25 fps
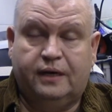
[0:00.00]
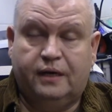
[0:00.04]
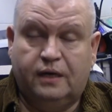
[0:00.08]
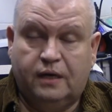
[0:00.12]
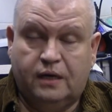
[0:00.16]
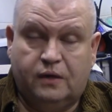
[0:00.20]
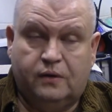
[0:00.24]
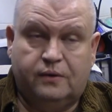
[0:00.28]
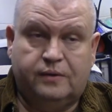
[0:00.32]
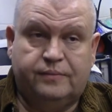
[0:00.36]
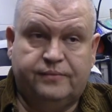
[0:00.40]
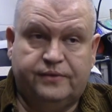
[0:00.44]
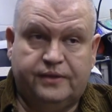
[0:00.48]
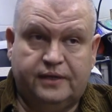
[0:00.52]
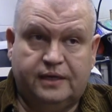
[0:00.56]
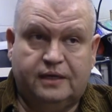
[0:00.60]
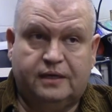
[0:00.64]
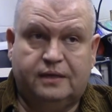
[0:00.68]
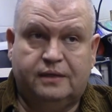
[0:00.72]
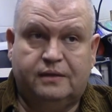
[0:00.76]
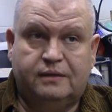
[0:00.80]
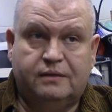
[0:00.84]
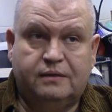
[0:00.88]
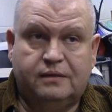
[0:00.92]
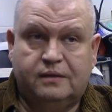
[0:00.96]
No, I'm
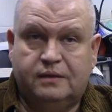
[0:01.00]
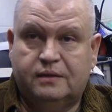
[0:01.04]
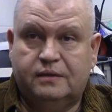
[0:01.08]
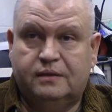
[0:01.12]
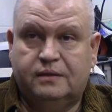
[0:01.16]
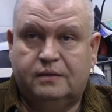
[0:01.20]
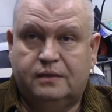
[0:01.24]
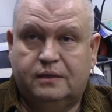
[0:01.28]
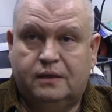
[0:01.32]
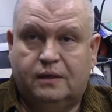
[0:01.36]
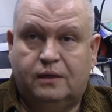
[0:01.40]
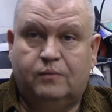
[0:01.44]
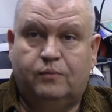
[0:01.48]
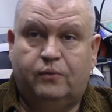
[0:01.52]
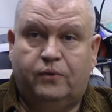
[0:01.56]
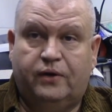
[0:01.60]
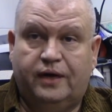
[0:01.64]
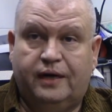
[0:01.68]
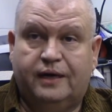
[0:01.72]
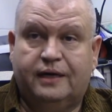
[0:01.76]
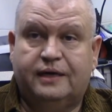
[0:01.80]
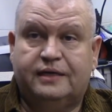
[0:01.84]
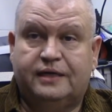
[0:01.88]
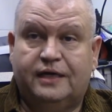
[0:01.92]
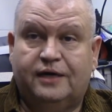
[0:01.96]
thinking, "Oh boy,
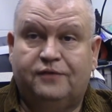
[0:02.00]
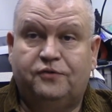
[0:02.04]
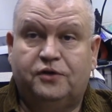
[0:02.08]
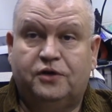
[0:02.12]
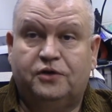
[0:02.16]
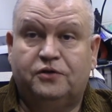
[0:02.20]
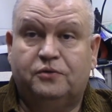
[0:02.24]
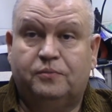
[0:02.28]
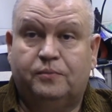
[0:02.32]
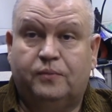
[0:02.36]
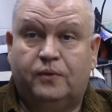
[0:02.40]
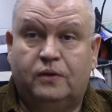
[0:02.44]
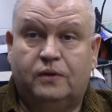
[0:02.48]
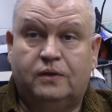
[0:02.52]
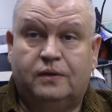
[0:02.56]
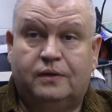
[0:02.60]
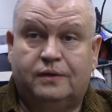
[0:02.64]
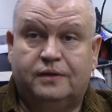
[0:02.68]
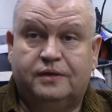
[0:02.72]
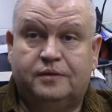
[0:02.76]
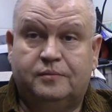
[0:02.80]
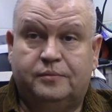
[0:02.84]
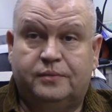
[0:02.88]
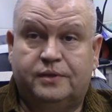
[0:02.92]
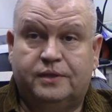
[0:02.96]
I get to have another bowl of
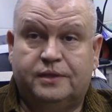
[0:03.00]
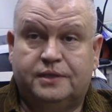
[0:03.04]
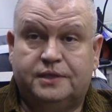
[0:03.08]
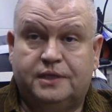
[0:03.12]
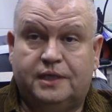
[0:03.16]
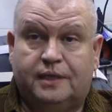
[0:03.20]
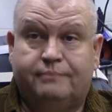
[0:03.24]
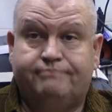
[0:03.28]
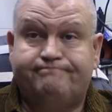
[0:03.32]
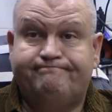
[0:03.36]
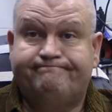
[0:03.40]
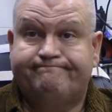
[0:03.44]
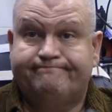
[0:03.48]
Haunted Bookshop."